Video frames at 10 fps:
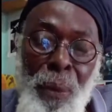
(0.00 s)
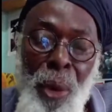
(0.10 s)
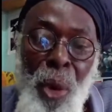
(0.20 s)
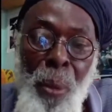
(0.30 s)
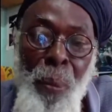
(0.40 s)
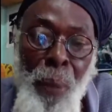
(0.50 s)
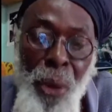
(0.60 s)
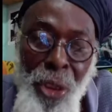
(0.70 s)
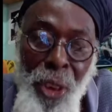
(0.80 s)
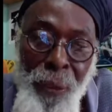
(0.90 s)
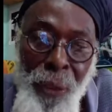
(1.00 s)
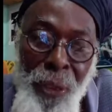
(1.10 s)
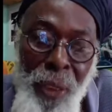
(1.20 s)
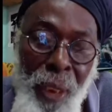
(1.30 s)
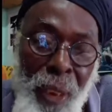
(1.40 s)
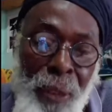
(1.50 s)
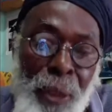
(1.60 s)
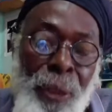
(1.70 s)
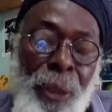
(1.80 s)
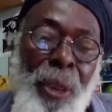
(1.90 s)
But how much of us can leave
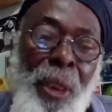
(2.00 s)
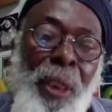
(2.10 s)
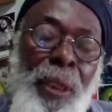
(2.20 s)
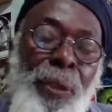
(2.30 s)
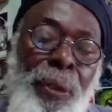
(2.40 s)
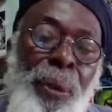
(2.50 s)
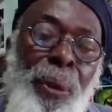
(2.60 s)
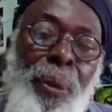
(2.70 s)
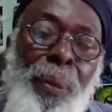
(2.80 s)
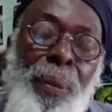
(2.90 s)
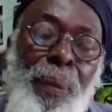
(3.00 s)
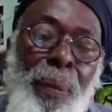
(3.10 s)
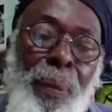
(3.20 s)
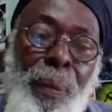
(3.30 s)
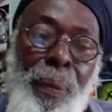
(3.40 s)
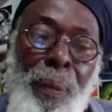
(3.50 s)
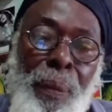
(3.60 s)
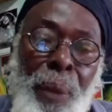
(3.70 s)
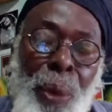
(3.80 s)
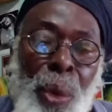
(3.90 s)
the fertilized food?
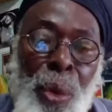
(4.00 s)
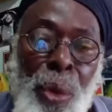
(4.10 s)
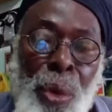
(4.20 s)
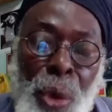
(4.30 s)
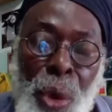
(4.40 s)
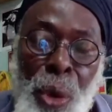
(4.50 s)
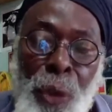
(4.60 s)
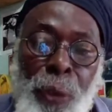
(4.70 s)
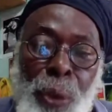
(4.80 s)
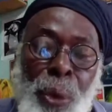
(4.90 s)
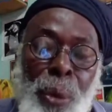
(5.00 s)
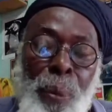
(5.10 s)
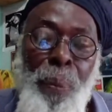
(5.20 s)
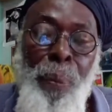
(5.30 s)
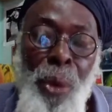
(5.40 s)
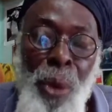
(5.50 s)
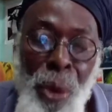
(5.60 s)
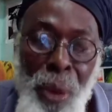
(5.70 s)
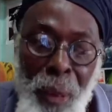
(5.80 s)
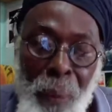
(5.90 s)
We don't grow our food, we
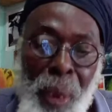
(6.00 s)
go to the